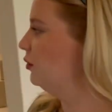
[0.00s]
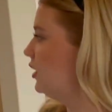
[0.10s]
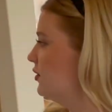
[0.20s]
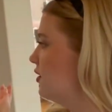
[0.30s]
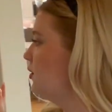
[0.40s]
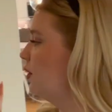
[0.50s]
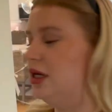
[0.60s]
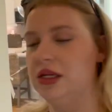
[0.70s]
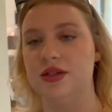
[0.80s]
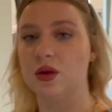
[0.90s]
because it's
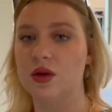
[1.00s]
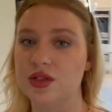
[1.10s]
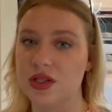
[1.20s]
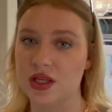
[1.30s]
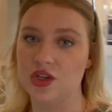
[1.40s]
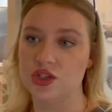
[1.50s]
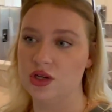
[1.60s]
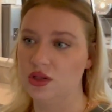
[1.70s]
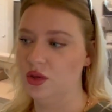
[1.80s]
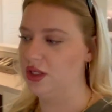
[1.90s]
located so close to the
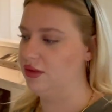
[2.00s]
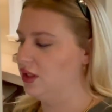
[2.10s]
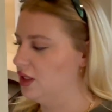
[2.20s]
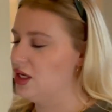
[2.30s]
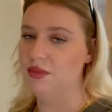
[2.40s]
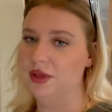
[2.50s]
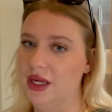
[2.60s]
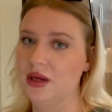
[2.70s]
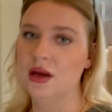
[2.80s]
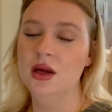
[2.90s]
kitchen, you could even keep
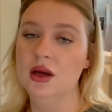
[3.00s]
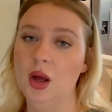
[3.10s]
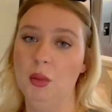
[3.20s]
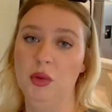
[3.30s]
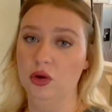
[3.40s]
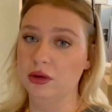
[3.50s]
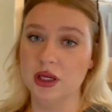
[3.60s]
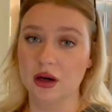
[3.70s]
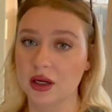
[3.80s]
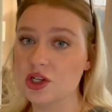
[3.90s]
like
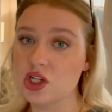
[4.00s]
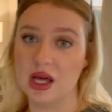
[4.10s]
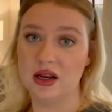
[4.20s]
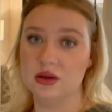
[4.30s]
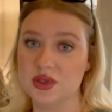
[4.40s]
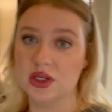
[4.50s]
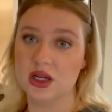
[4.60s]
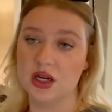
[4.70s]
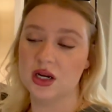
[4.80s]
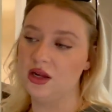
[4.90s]
bulkier kitchen items in
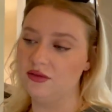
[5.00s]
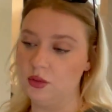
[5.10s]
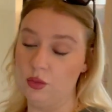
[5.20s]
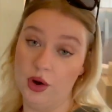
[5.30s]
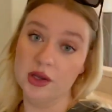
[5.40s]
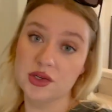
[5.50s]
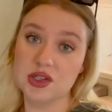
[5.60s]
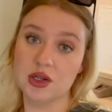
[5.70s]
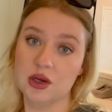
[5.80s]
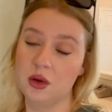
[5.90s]
here if you wanted
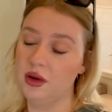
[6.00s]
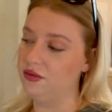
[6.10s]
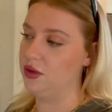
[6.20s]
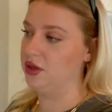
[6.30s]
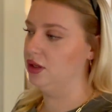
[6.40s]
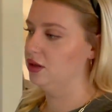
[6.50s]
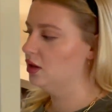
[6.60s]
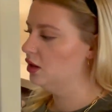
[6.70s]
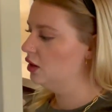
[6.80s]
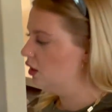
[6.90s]
to, if you didn't
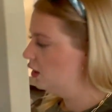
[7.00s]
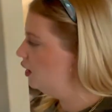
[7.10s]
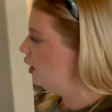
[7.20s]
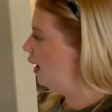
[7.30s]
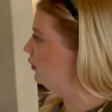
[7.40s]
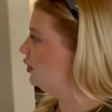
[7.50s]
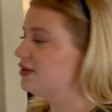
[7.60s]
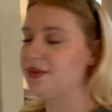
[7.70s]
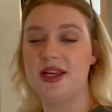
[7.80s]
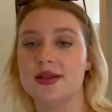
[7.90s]
have enough
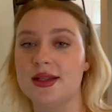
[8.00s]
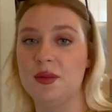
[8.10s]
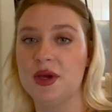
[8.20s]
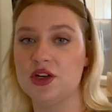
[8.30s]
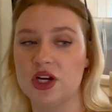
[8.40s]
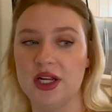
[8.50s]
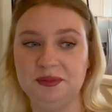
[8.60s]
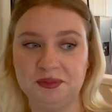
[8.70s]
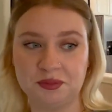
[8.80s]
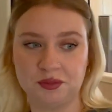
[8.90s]
space in that pantry.
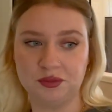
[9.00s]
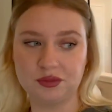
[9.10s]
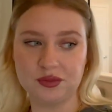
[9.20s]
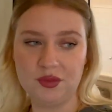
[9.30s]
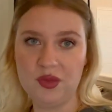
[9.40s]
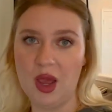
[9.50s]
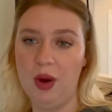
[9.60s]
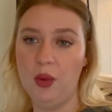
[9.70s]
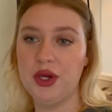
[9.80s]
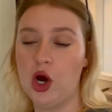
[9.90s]

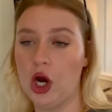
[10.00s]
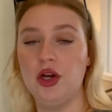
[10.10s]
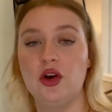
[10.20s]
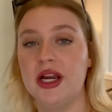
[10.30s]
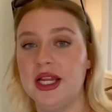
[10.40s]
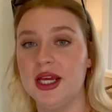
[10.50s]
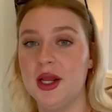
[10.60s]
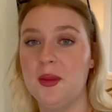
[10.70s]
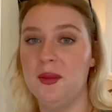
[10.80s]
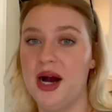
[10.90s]
But we are
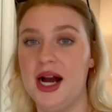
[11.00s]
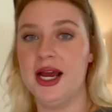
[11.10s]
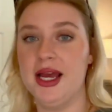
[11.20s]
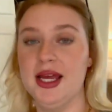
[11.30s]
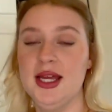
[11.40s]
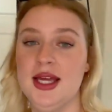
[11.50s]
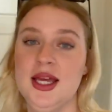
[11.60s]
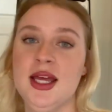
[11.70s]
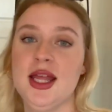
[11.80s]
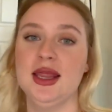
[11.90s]
graded by
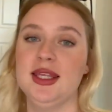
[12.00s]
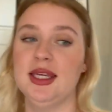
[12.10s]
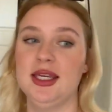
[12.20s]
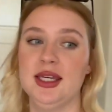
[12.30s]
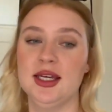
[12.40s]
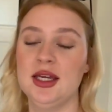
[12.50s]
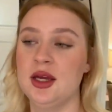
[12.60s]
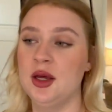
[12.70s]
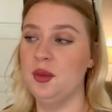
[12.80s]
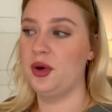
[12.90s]
the
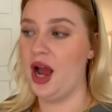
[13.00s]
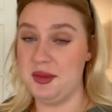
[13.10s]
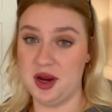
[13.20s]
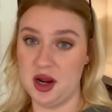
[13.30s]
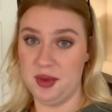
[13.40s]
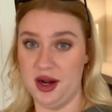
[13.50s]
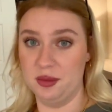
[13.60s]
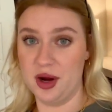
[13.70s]
primary bed and